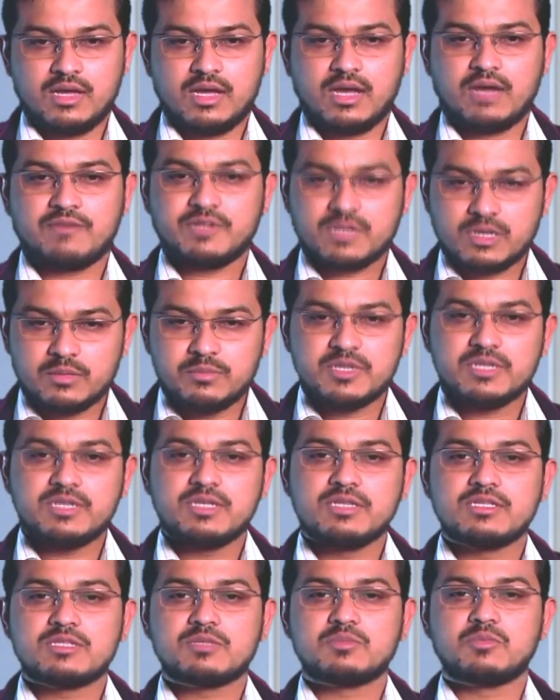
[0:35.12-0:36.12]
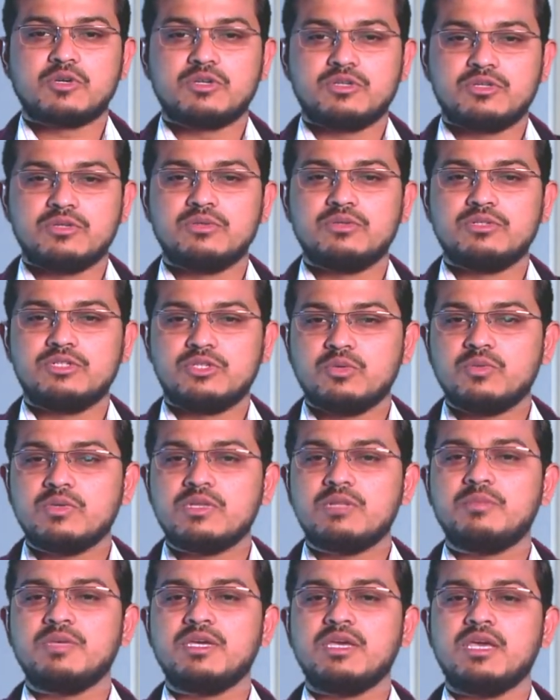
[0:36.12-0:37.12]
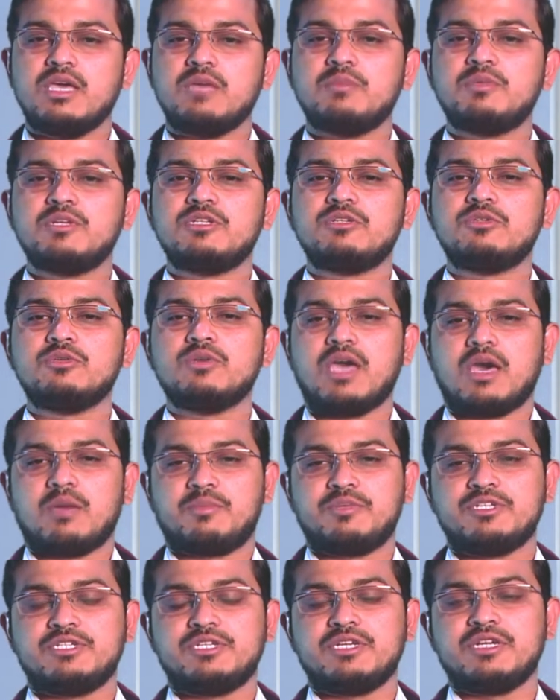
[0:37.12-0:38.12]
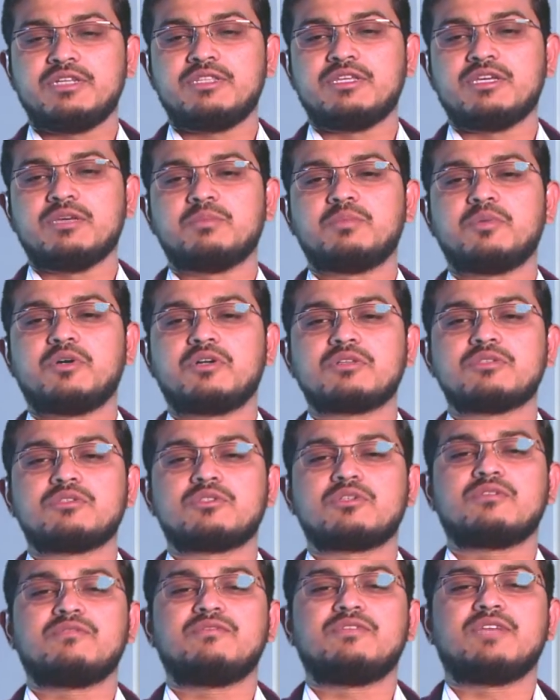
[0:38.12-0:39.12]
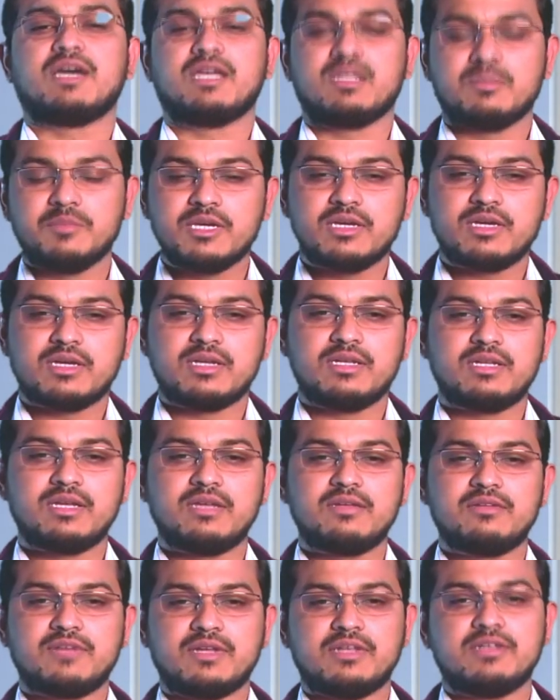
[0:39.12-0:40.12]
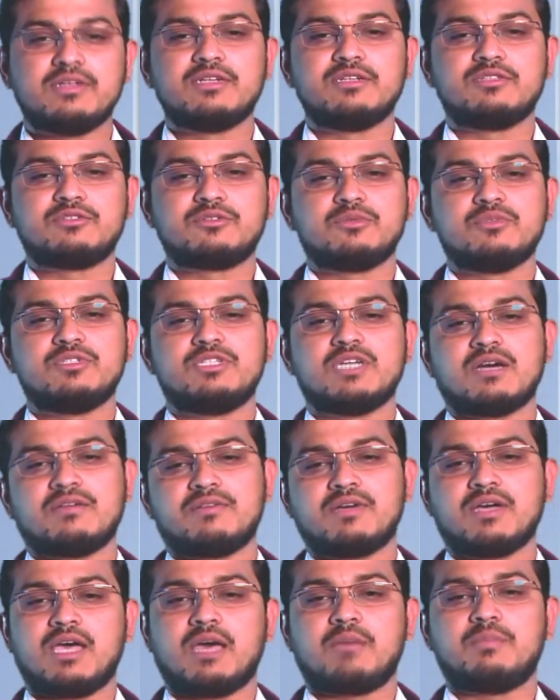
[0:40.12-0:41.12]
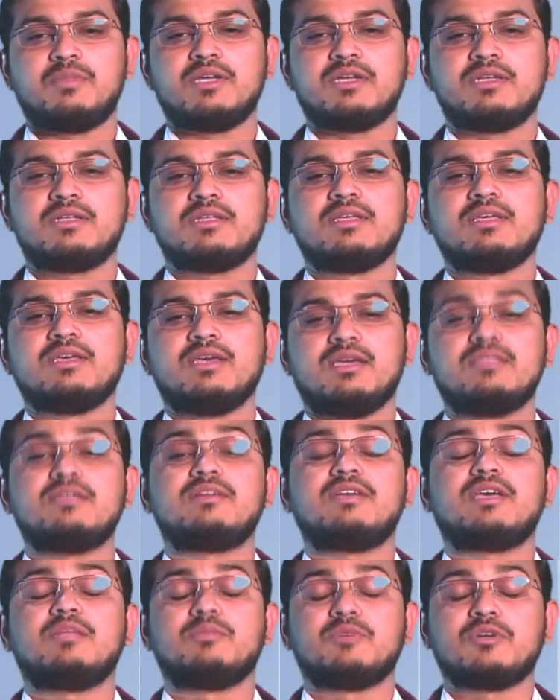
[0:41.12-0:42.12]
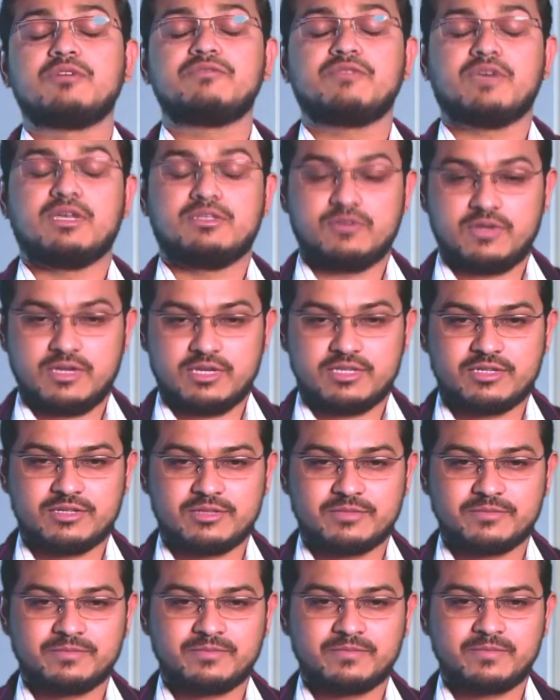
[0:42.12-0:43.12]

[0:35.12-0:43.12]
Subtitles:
After completing this module, you will be able to appreciate the importance of dynamic content rendered through Java applet in the realm of education.